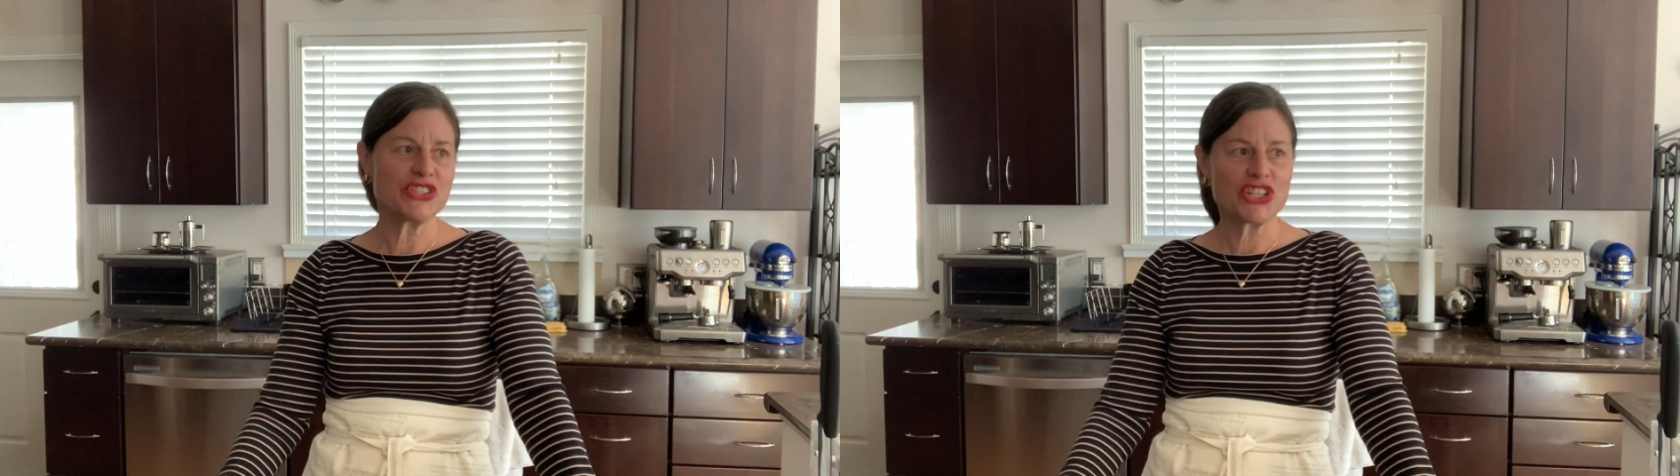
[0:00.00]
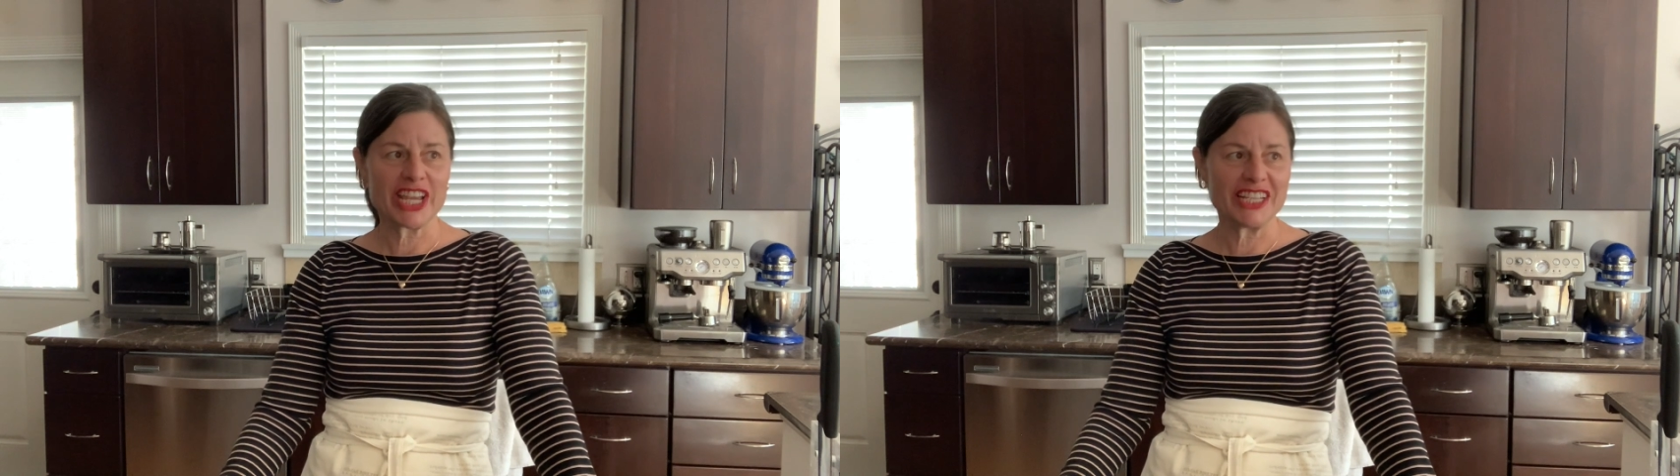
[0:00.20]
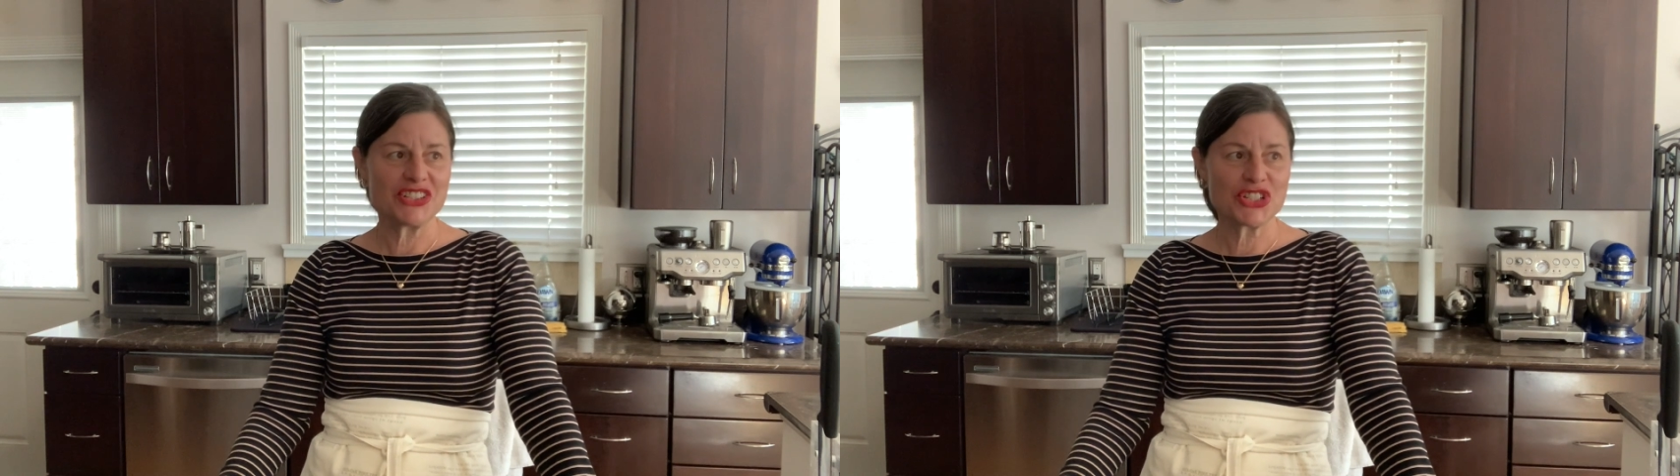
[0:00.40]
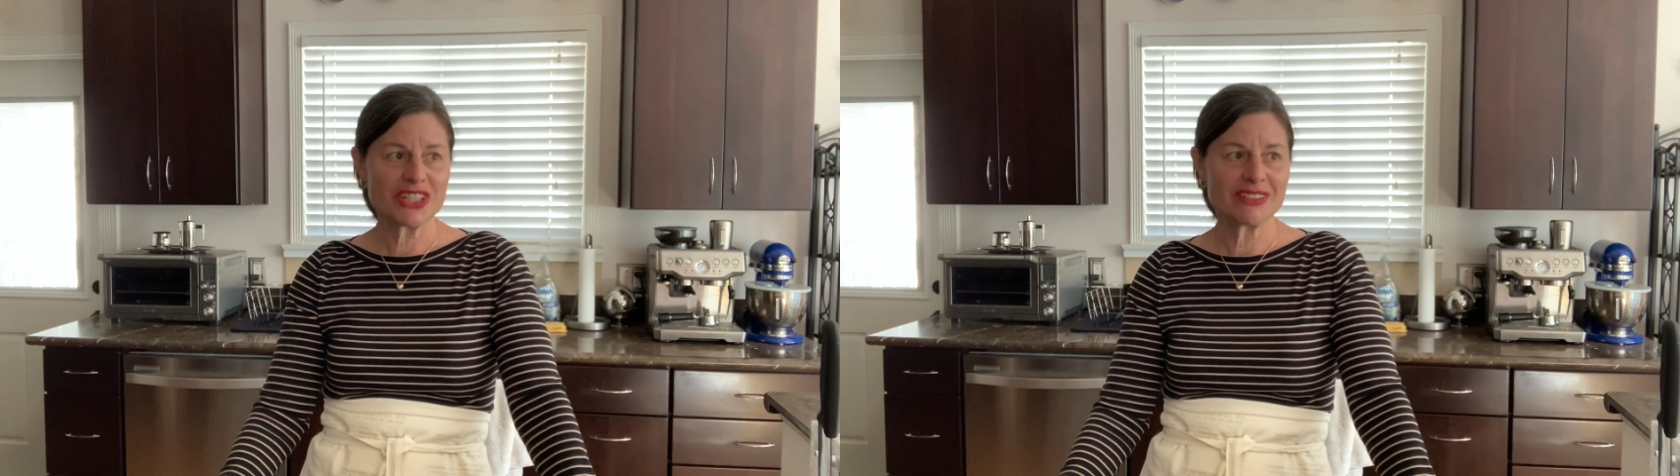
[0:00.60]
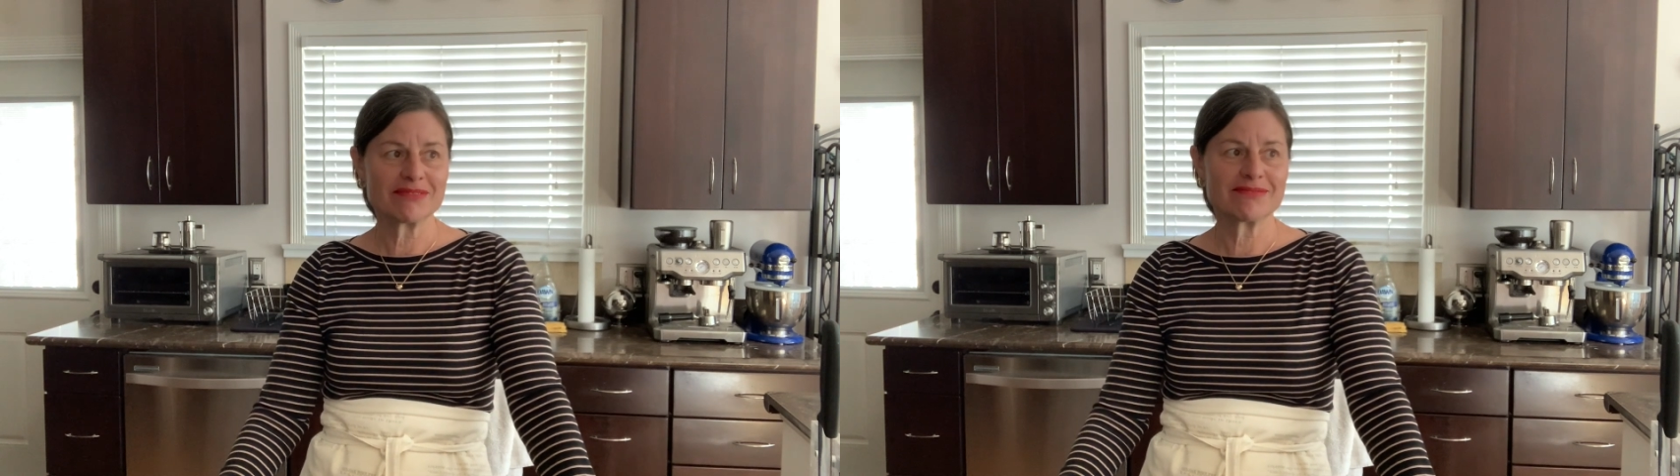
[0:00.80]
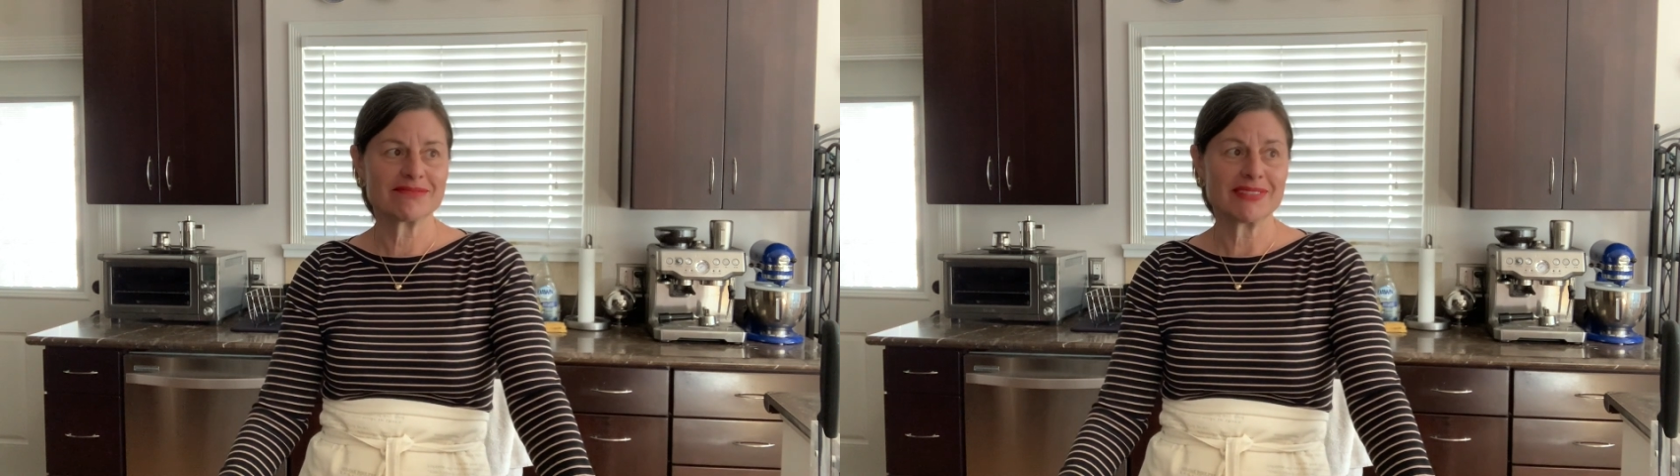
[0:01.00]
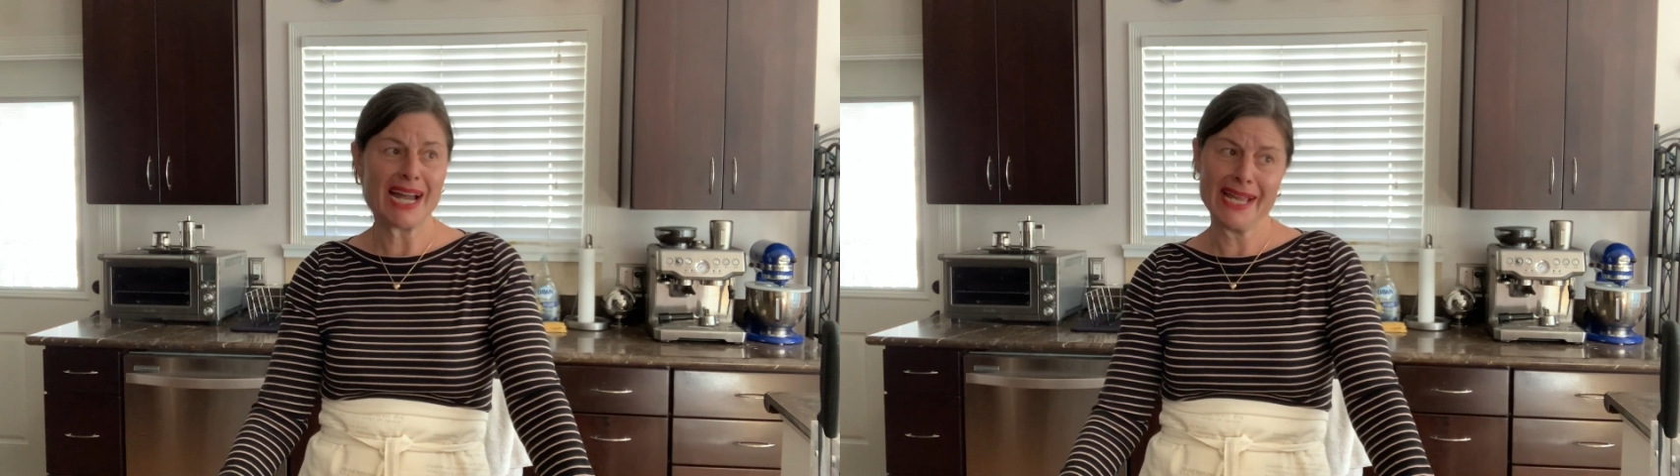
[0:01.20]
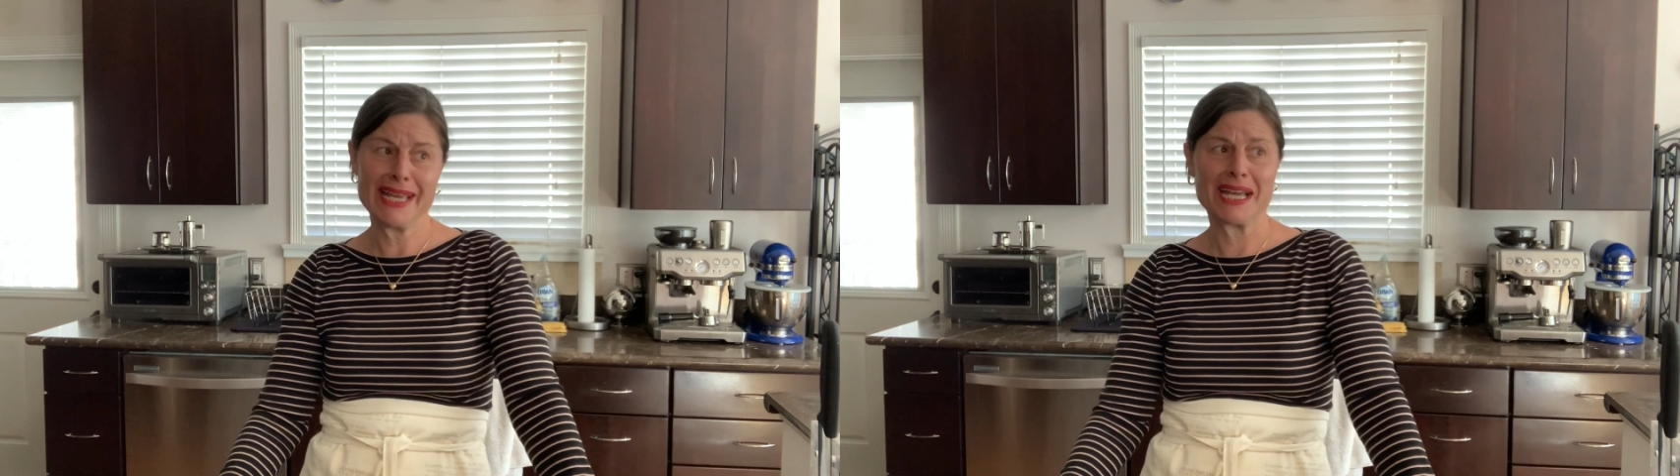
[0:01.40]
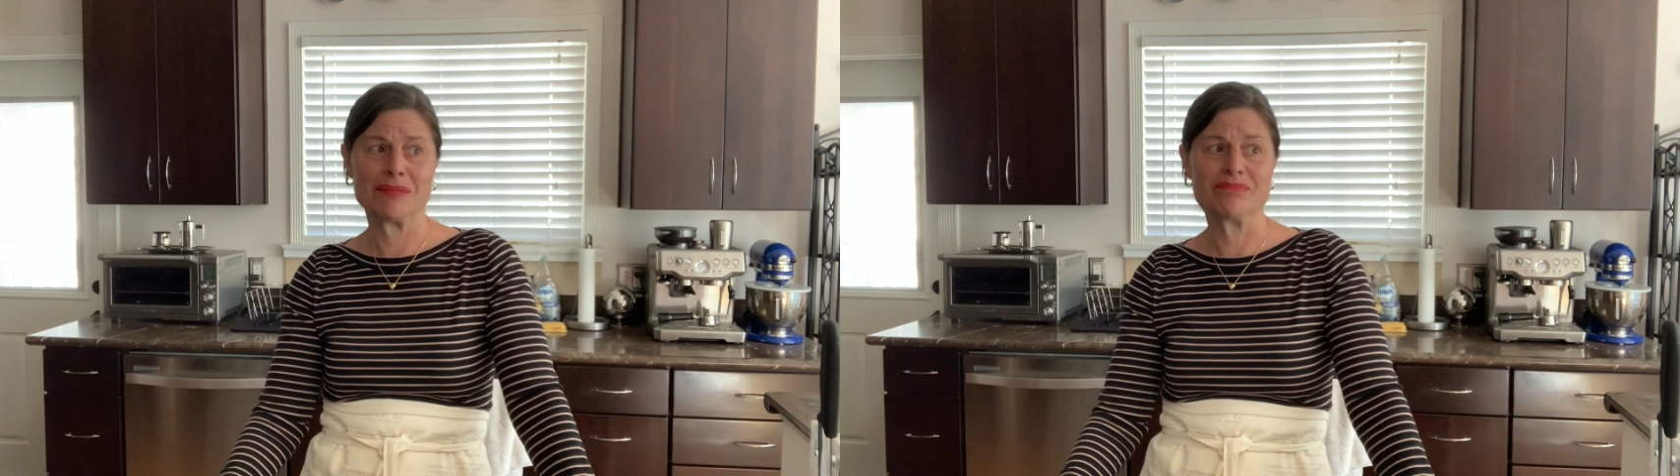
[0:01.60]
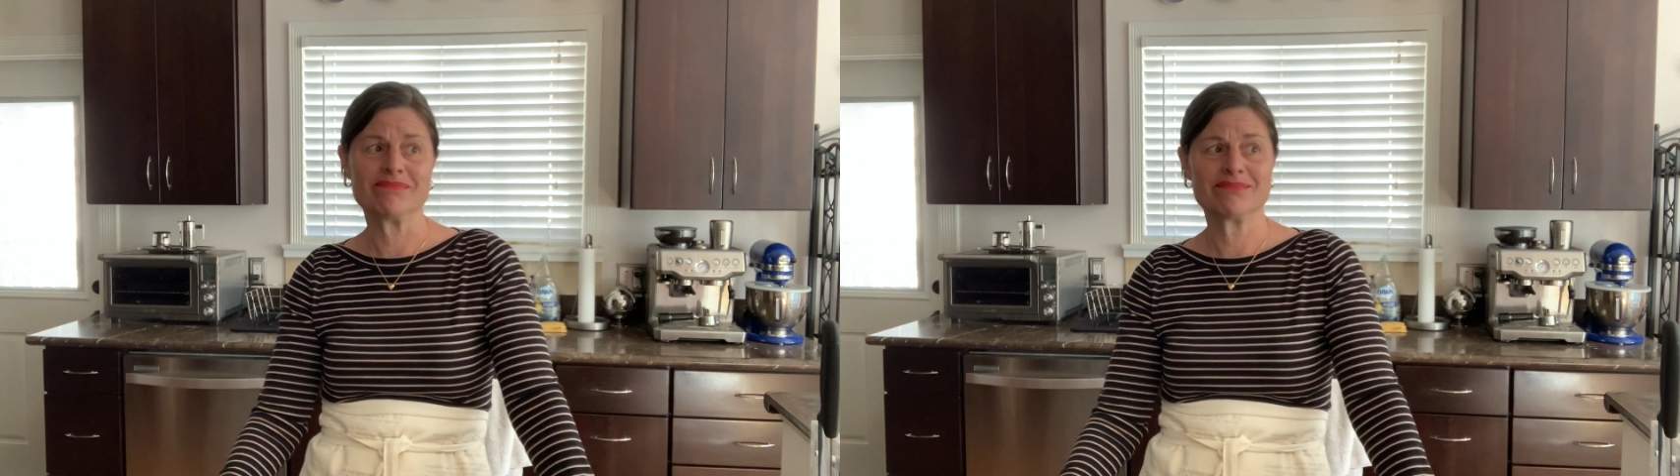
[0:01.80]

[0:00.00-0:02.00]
changed? I am.